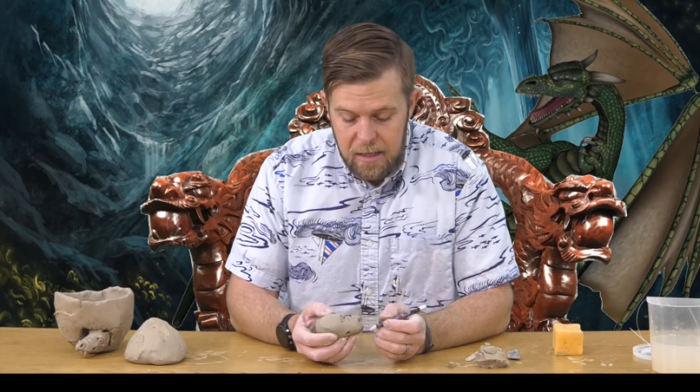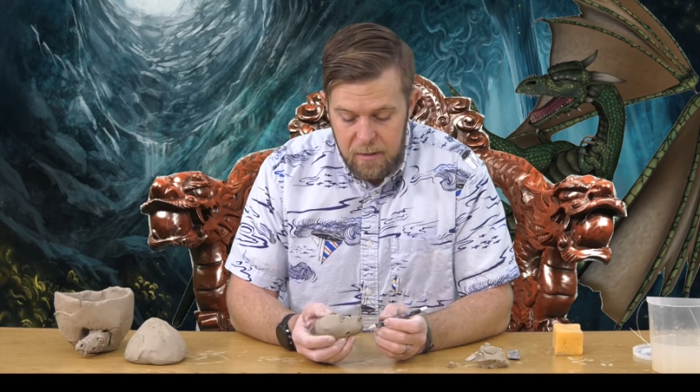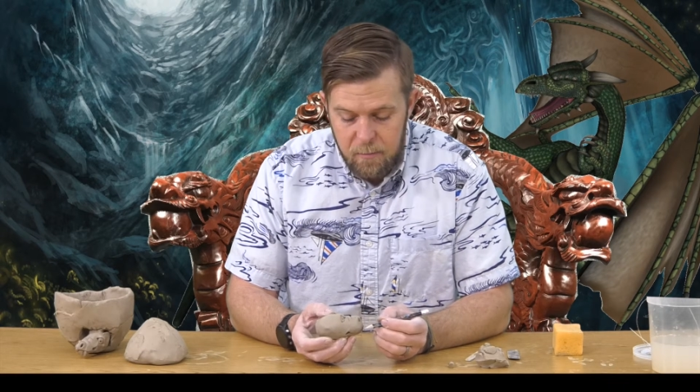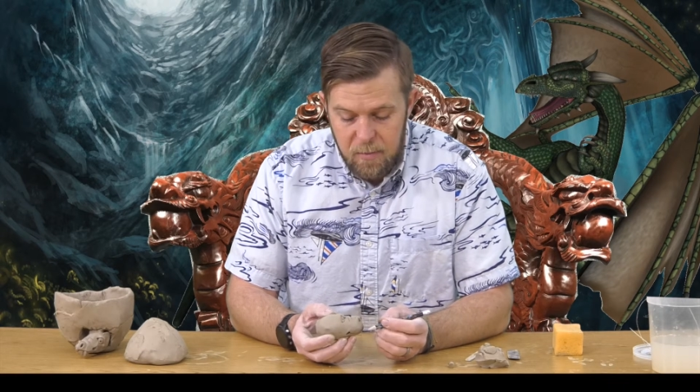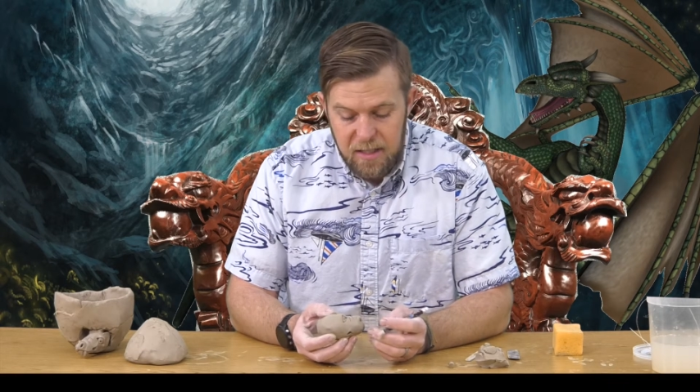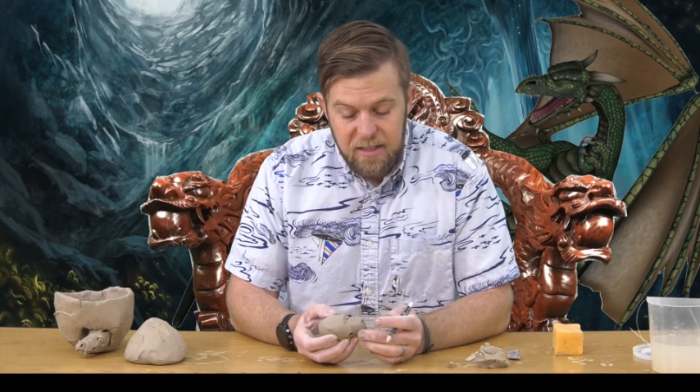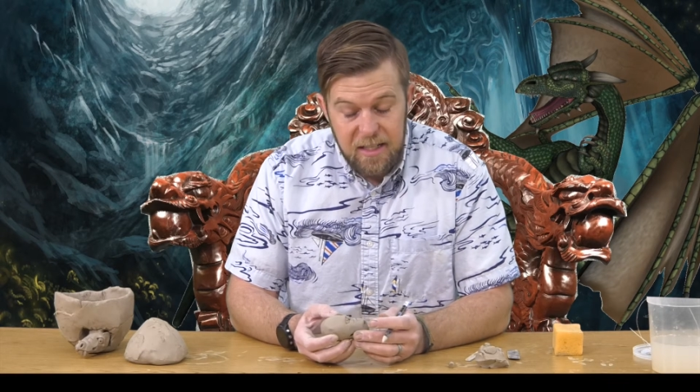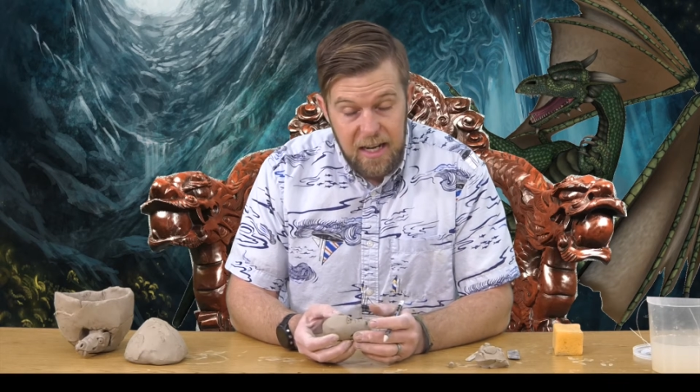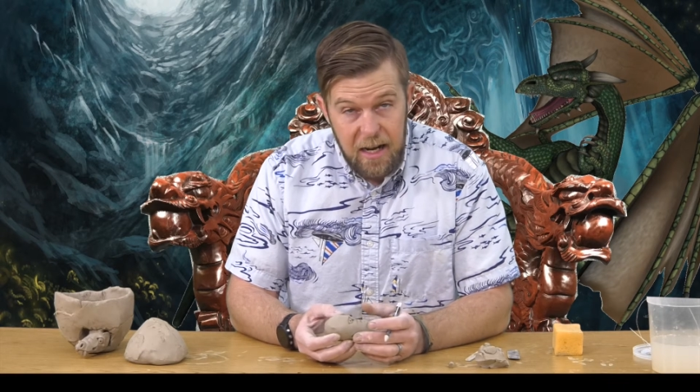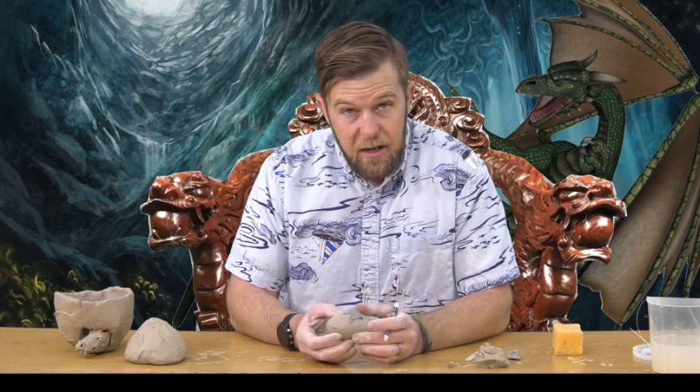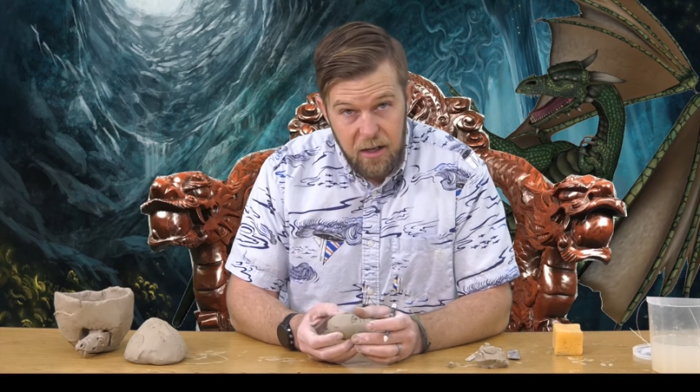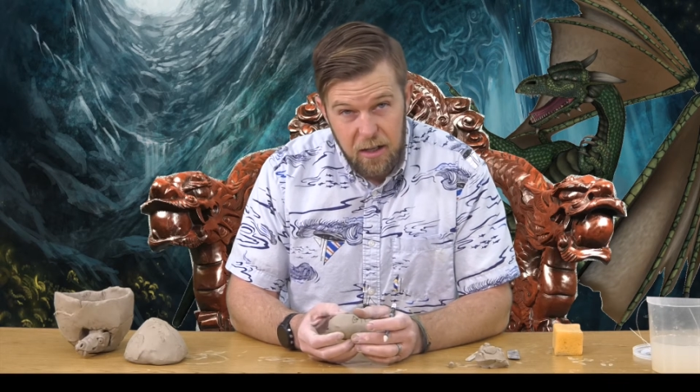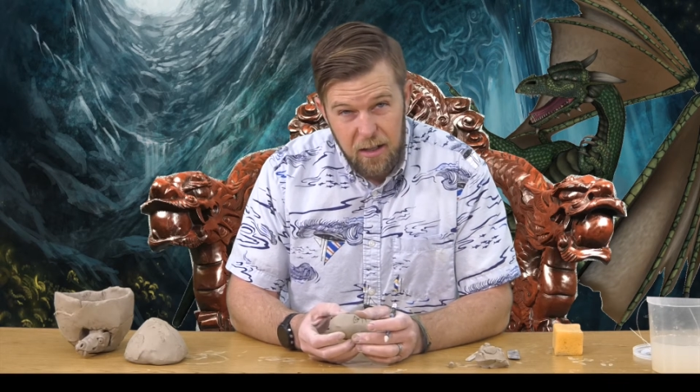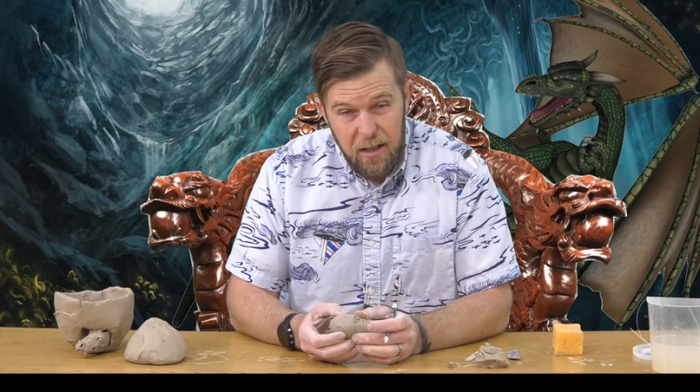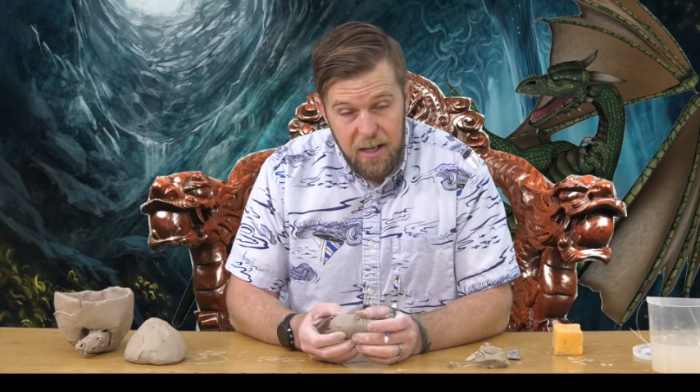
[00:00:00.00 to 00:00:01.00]
missing out
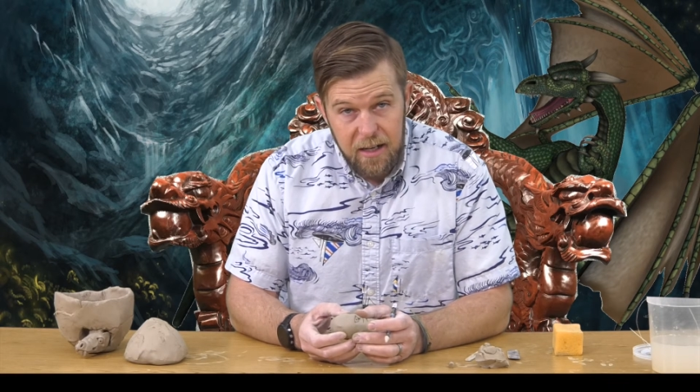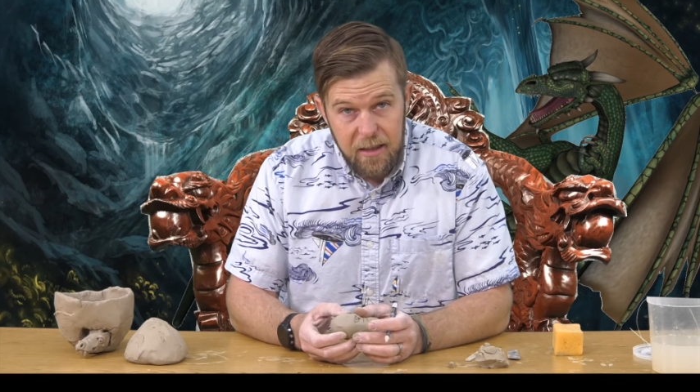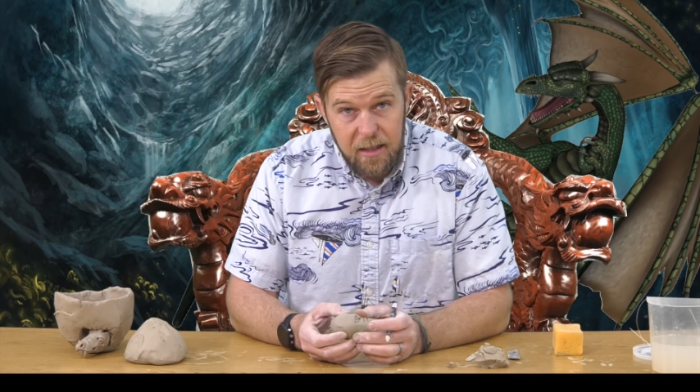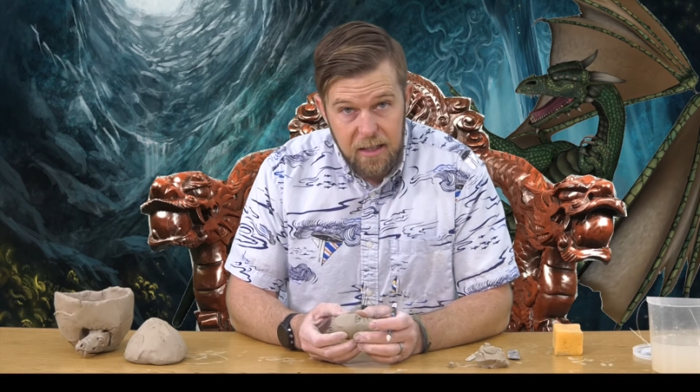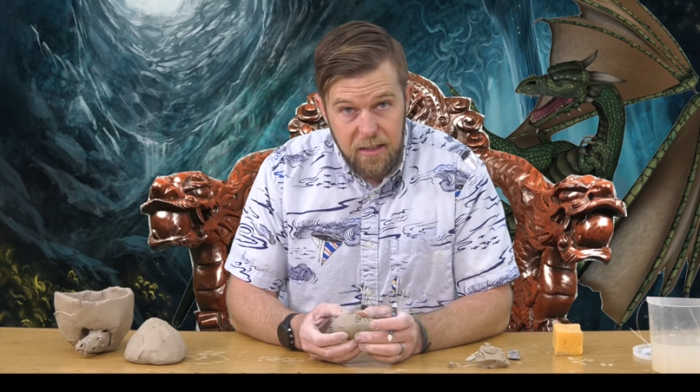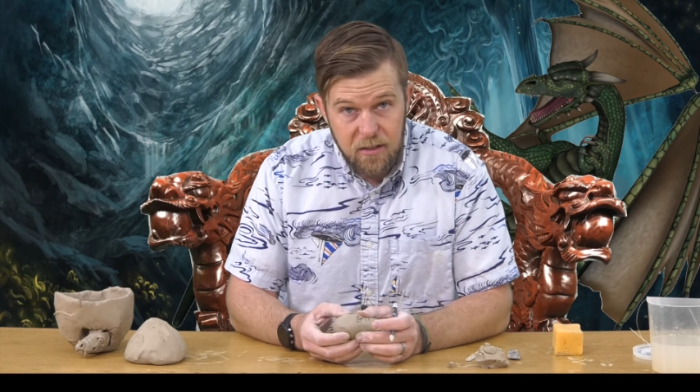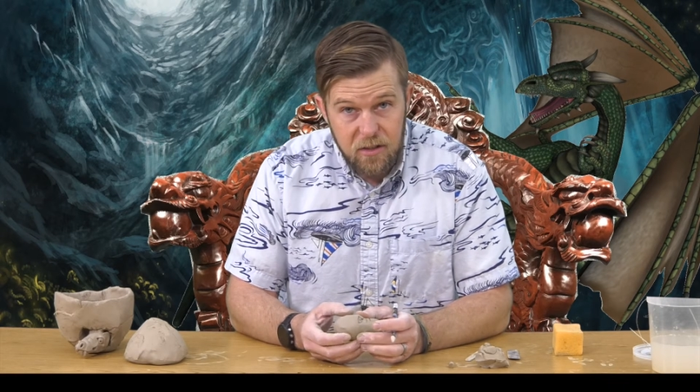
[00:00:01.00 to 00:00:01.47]
on a lot of things.